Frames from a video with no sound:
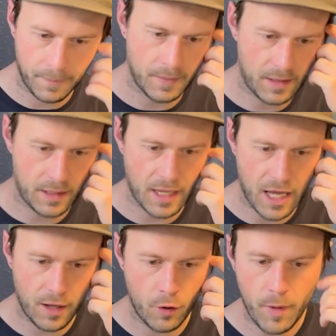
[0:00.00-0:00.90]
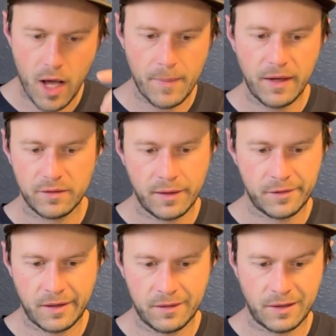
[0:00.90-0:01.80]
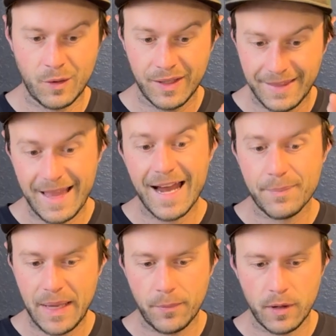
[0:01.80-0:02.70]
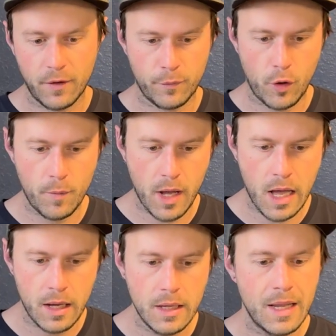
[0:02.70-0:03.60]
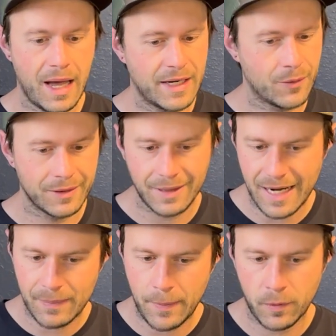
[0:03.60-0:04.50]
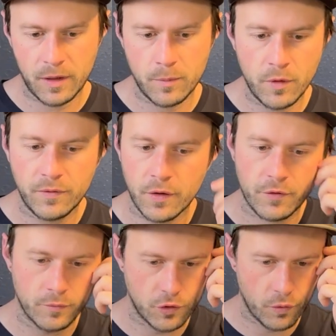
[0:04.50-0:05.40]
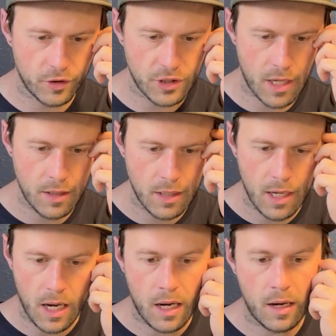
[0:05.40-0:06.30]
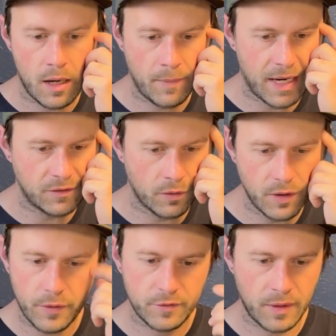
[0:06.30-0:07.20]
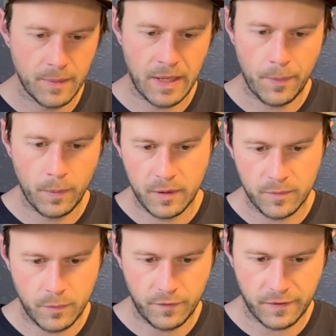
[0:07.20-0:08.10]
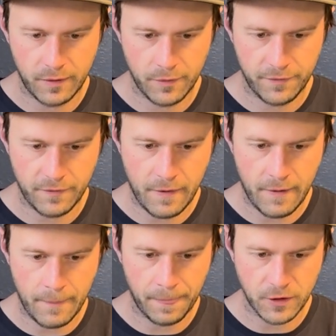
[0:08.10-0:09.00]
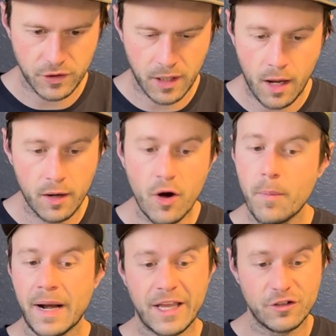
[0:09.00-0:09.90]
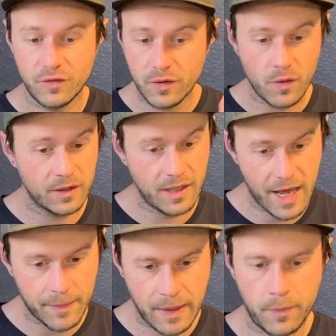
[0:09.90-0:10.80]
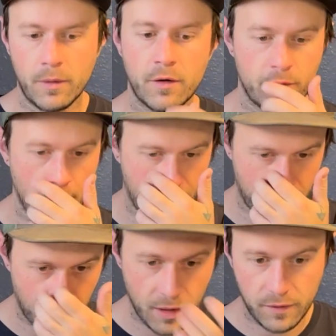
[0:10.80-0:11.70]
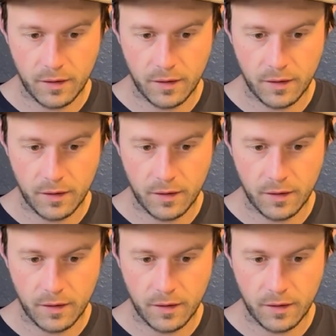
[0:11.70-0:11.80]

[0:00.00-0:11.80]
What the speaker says: And Omaha makes a lot of sense. I know a lot of people here from Omaha. I know a lot of people that have moved here from Georgia. I don't know as many people that have moved here from Chicago, but I do know a lot of people that have moved to